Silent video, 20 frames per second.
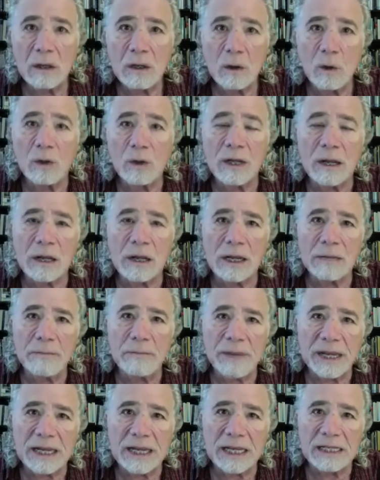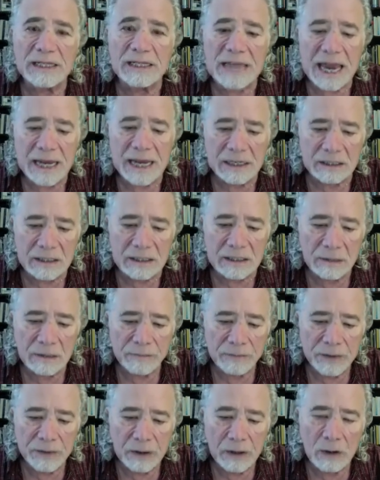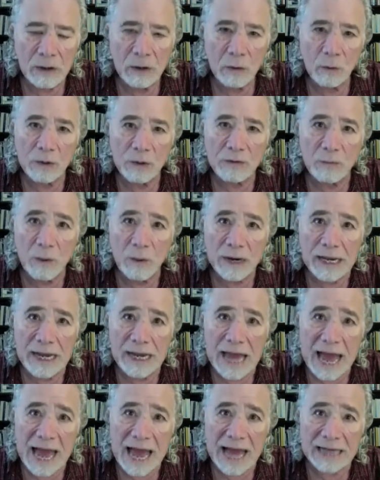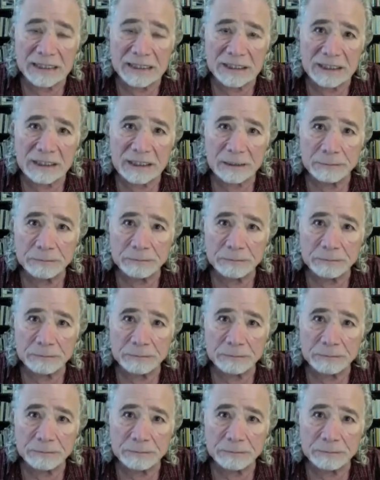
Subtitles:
who can be content with what he has.